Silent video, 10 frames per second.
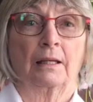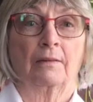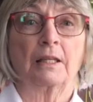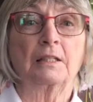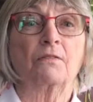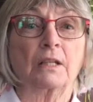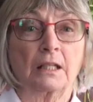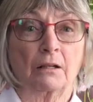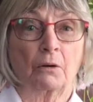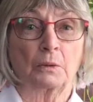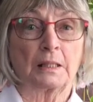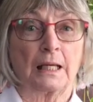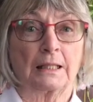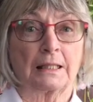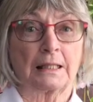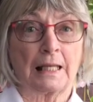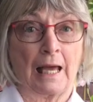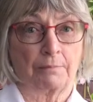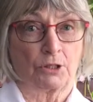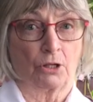This video will take a
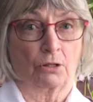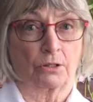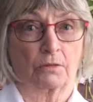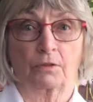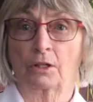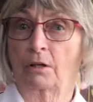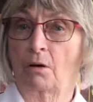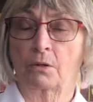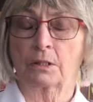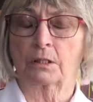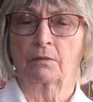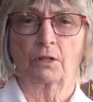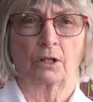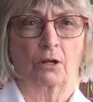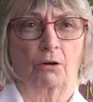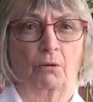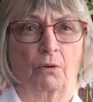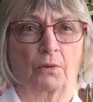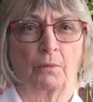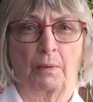snapshot of the lowest of the low,
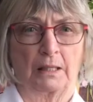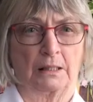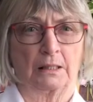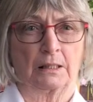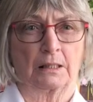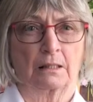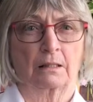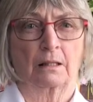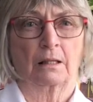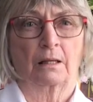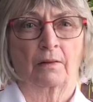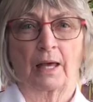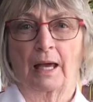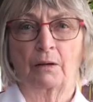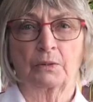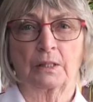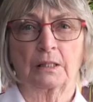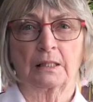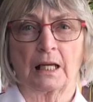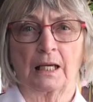the peasants, their
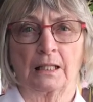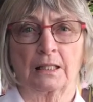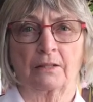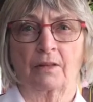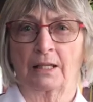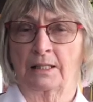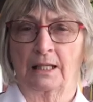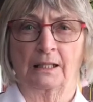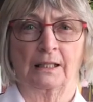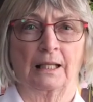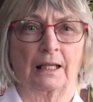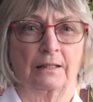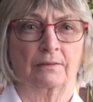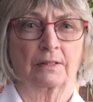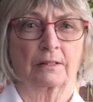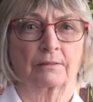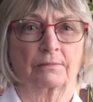houses, diet and their daily lives.